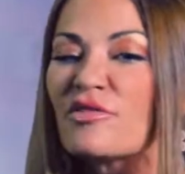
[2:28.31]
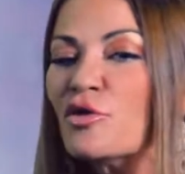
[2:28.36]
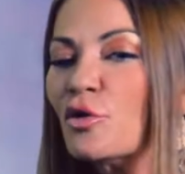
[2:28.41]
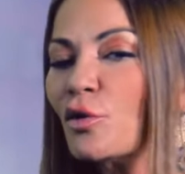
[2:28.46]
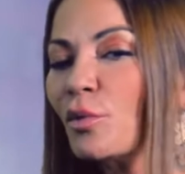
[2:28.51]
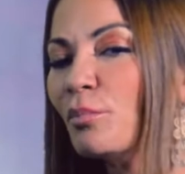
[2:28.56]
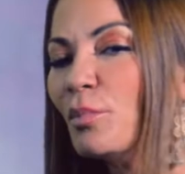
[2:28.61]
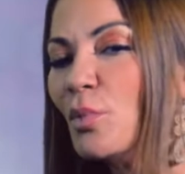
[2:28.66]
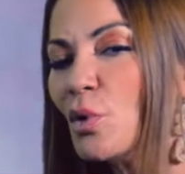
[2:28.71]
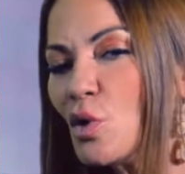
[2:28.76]
Your
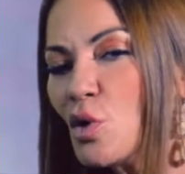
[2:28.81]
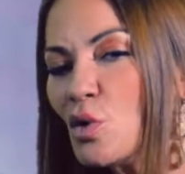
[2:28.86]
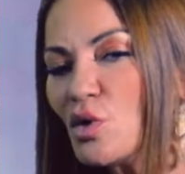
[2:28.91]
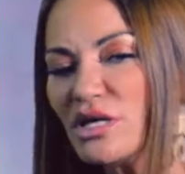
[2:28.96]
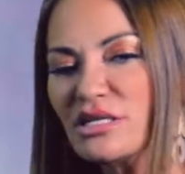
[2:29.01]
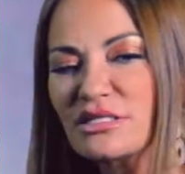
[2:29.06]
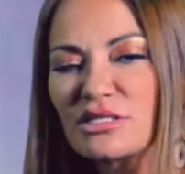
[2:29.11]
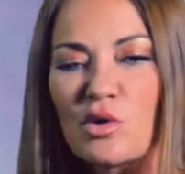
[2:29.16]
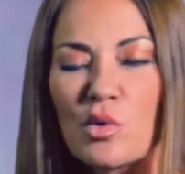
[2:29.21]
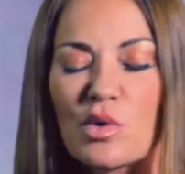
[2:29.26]
mood
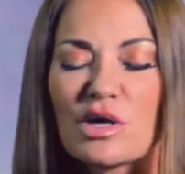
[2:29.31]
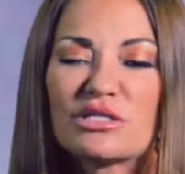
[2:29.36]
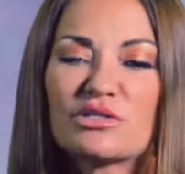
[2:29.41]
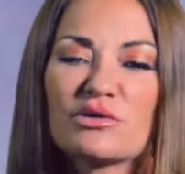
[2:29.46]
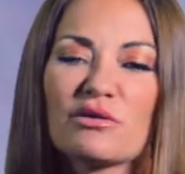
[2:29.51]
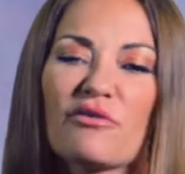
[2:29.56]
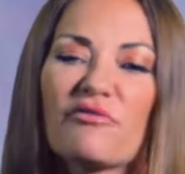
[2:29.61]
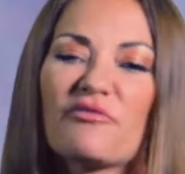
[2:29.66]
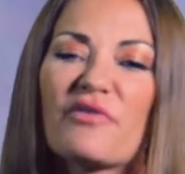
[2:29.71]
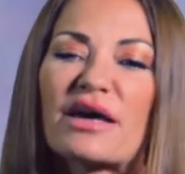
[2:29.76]
is going
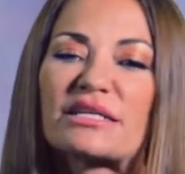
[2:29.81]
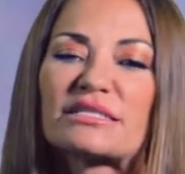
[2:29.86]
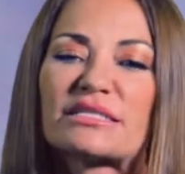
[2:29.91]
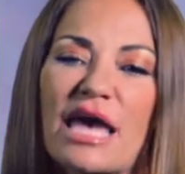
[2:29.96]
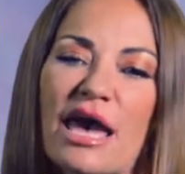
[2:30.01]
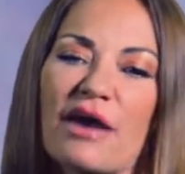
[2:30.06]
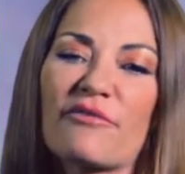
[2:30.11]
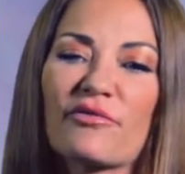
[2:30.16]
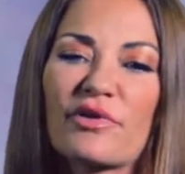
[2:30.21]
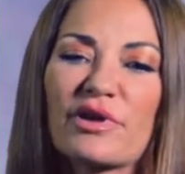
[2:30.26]
to affect
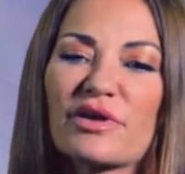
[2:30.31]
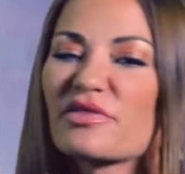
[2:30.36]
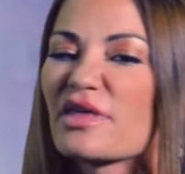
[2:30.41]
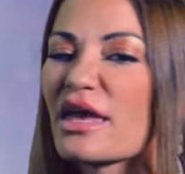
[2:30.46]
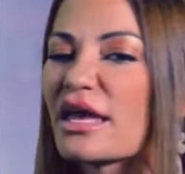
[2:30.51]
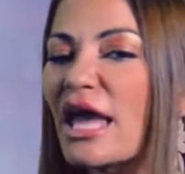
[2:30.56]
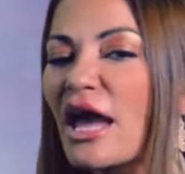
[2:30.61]
everything.